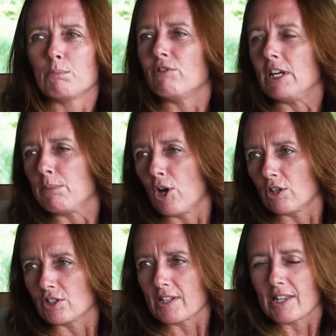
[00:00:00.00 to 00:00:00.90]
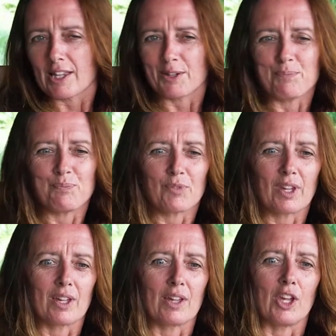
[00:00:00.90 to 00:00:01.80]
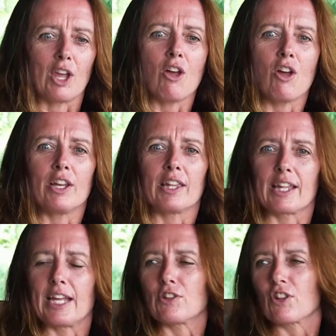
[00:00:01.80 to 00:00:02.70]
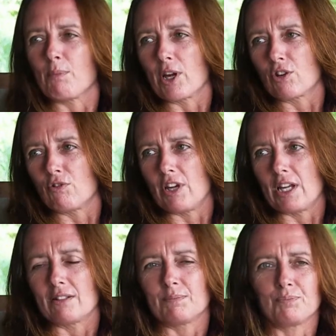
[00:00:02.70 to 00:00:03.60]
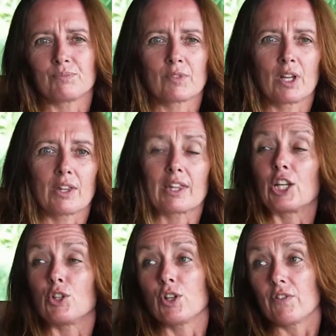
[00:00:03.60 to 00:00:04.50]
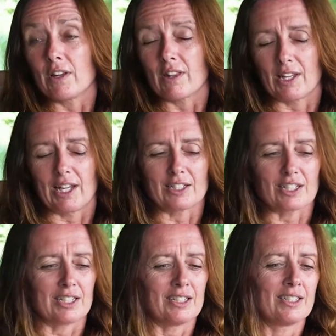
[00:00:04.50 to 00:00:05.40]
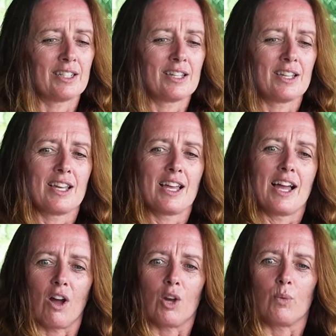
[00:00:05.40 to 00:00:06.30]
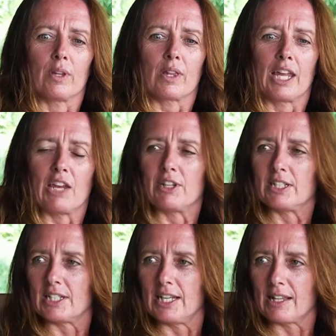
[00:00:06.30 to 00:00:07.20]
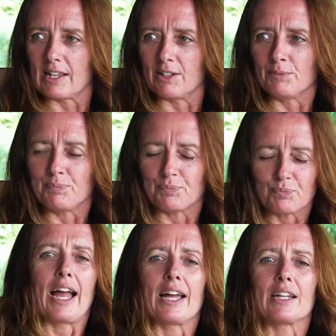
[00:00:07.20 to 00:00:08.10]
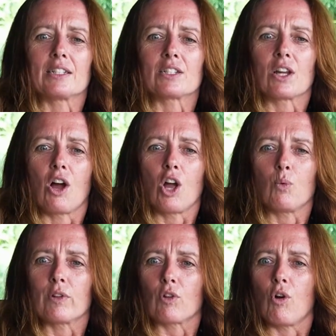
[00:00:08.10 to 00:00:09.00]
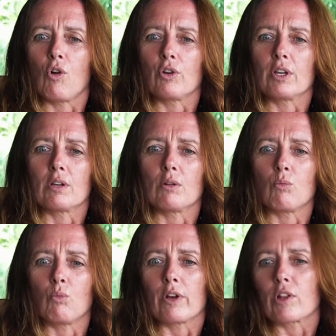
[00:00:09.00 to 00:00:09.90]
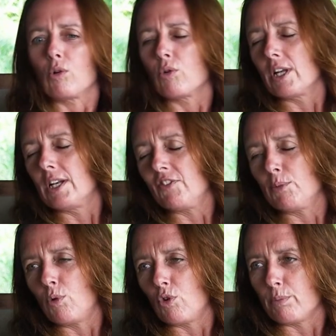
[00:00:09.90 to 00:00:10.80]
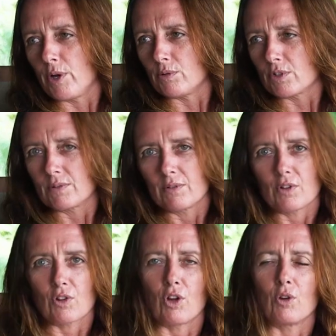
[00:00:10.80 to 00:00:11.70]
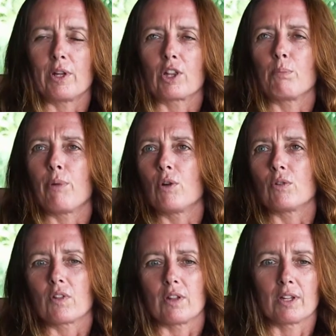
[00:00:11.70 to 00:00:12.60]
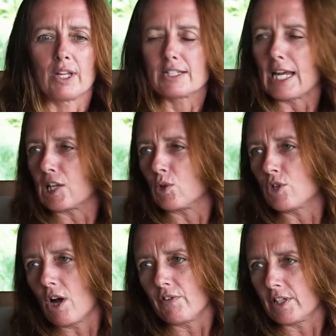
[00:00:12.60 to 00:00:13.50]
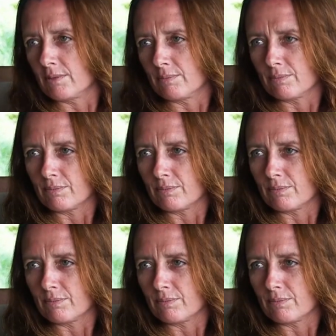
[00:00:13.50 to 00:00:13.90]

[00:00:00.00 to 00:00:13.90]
marine biologist in the early stages of my career, still at university actually. I was here in Indonesia, and I was on what is called a liveaboard boat. So it's a boat that takes you diving.